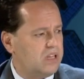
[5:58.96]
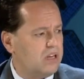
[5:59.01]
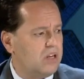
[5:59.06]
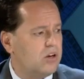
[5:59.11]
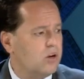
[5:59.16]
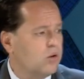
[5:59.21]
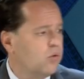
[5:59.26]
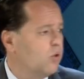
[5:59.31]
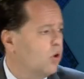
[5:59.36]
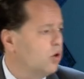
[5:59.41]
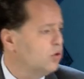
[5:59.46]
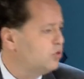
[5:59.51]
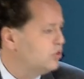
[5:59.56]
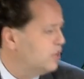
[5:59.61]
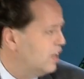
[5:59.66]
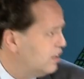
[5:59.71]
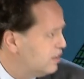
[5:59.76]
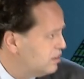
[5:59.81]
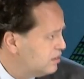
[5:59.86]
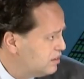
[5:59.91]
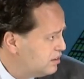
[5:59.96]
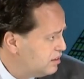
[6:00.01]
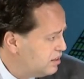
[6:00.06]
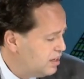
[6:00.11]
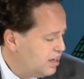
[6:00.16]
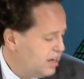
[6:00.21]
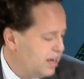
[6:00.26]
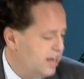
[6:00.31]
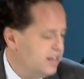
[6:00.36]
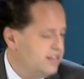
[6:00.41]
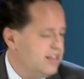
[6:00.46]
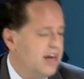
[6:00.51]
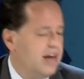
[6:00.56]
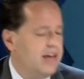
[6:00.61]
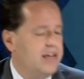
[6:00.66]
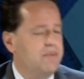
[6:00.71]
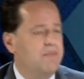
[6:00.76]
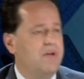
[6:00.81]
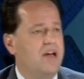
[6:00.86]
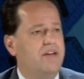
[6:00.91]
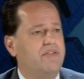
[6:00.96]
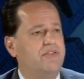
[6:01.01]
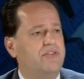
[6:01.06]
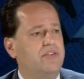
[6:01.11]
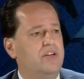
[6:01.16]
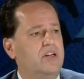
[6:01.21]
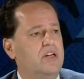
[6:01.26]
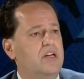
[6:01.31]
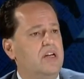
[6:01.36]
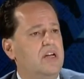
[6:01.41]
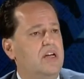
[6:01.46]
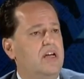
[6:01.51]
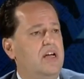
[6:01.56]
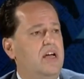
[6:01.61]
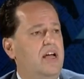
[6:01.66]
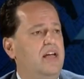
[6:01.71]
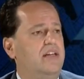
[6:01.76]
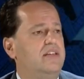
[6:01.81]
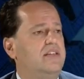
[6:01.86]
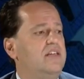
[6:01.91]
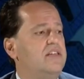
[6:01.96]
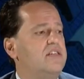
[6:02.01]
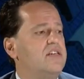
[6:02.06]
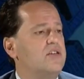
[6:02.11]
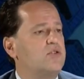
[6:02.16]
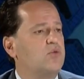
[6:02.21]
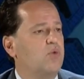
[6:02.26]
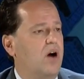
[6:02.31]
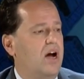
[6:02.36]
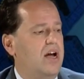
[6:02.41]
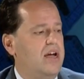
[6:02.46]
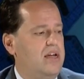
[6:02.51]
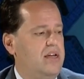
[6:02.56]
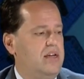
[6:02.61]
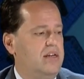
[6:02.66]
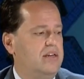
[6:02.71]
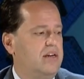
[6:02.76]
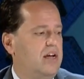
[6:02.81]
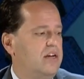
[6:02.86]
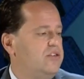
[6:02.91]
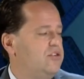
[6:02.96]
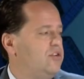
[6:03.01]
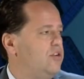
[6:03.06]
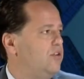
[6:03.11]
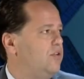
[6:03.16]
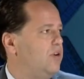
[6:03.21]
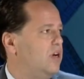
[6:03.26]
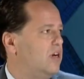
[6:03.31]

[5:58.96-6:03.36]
quota at the IMF, and this is why Nigeria